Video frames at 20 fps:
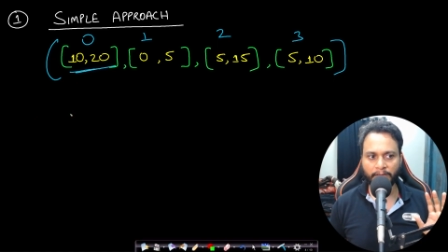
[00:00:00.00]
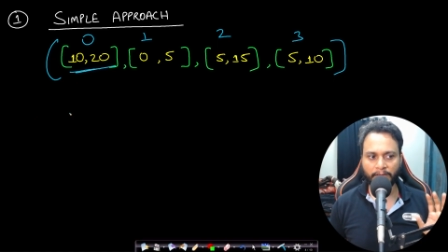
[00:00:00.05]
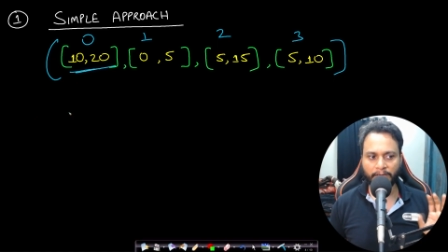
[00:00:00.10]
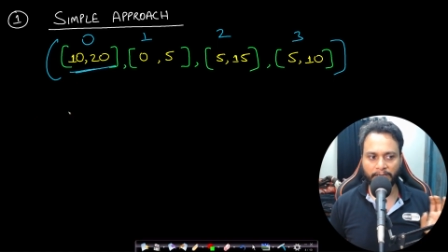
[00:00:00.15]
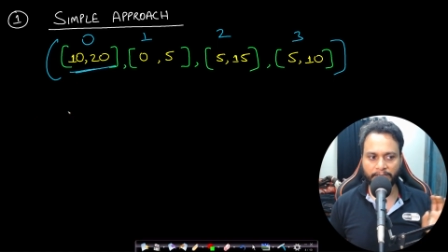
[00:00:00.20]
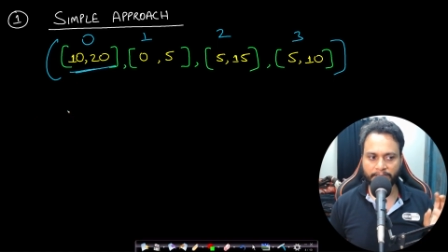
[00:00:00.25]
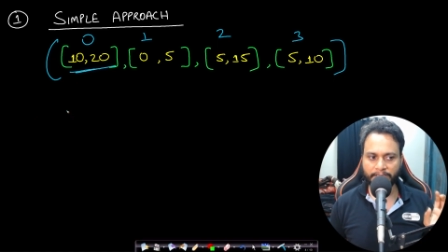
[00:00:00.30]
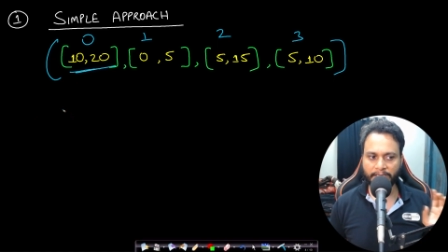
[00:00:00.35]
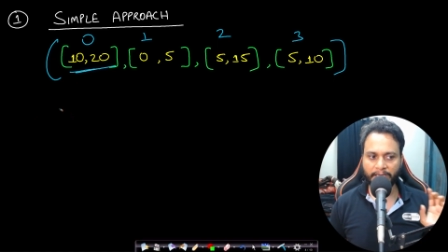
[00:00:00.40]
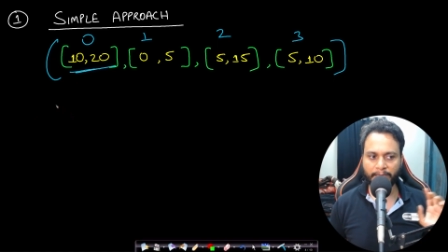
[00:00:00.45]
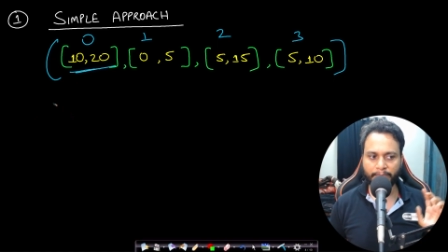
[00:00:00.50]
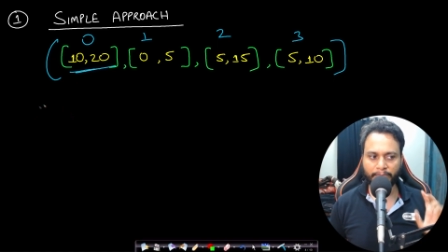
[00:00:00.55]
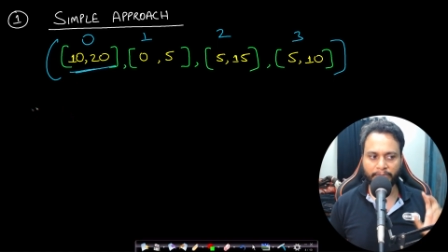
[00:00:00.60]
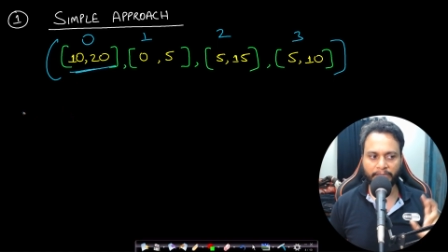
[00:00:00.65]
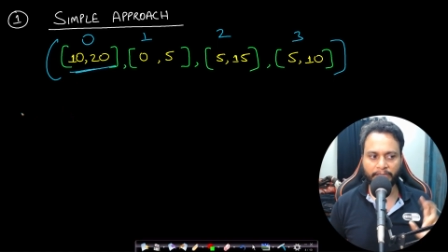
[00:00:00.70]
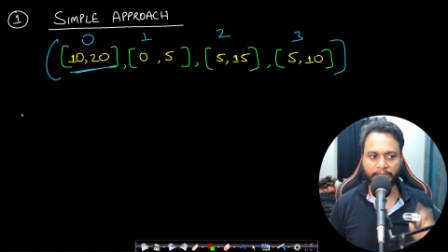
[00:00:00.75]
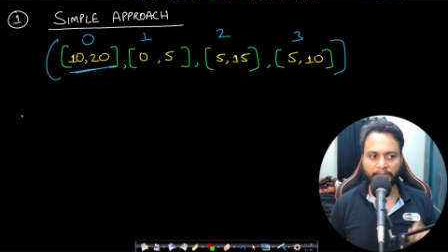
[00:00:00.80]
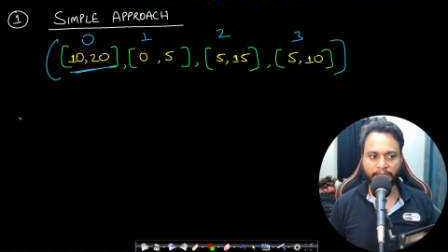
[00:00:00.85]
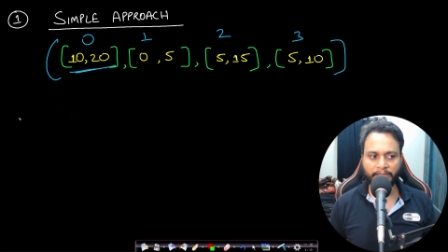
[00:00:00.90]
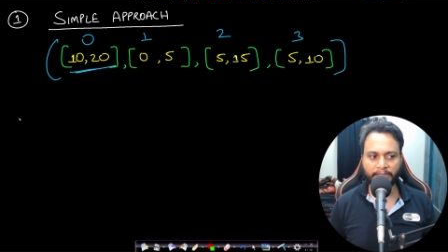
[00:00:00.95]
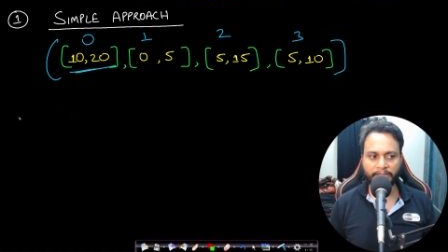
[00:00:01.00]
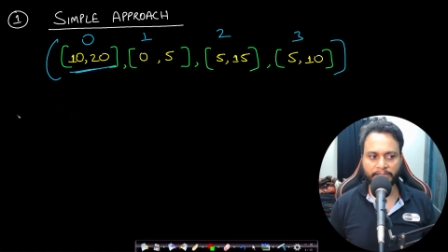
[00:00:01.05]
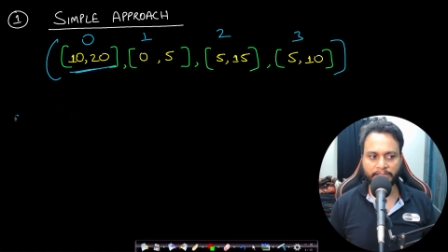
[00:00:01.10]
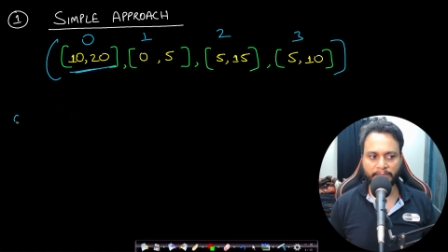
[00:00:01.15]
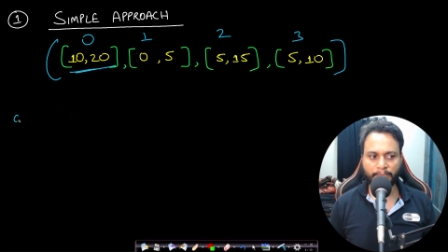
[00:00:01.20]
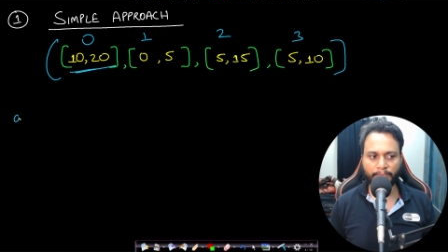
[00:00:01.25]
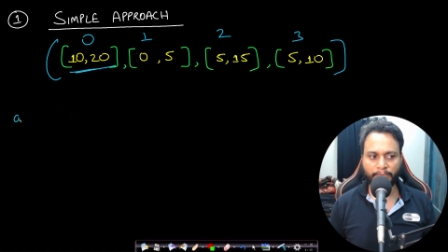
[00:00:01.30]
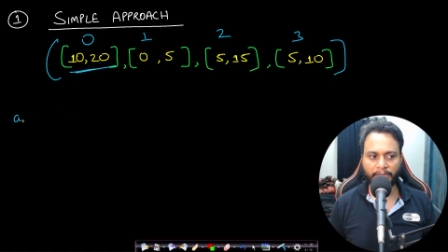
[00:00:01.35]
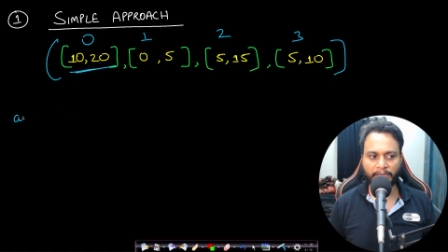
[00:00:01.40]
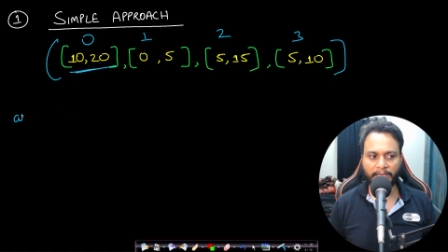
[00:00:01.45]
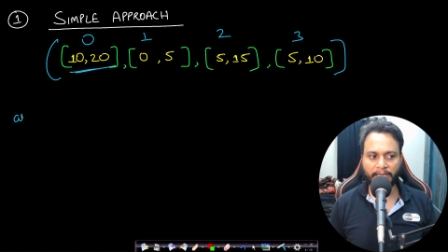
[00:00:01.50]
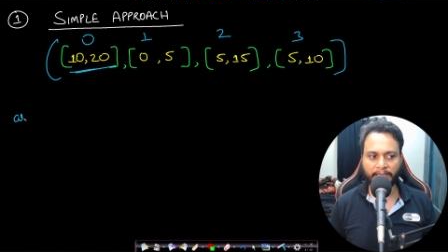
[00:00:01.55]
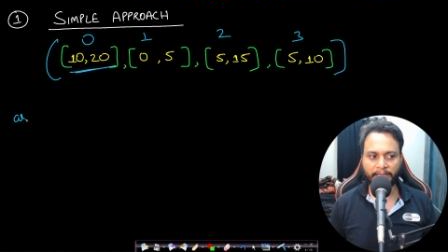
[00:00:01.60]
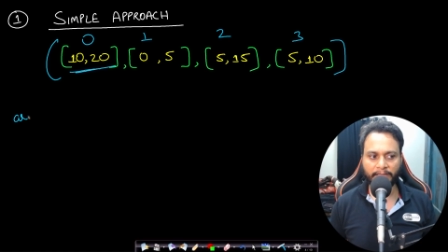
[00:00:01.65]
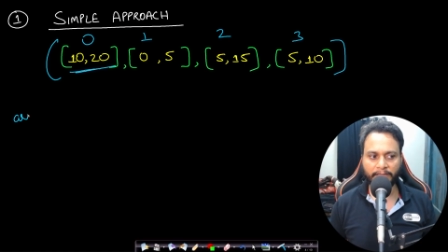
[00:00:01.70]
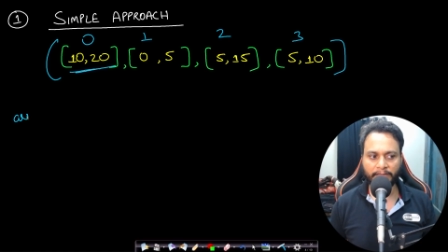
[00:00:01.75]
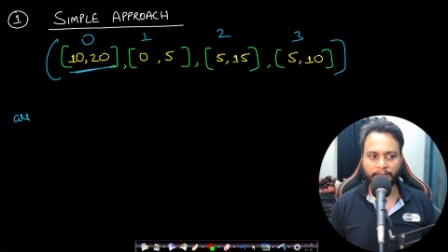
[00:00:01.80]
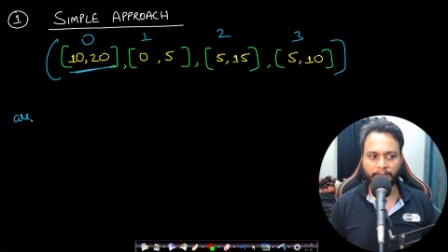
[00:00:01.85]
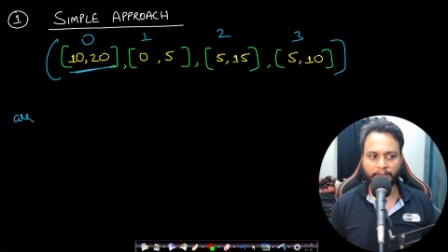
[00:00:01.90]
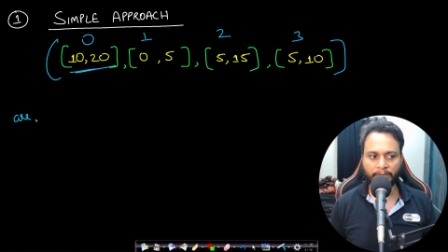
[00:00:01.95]
Let's say I'm maintaining a simple
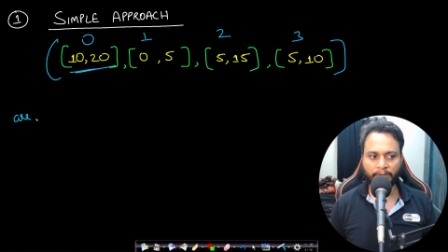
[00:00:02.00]
array,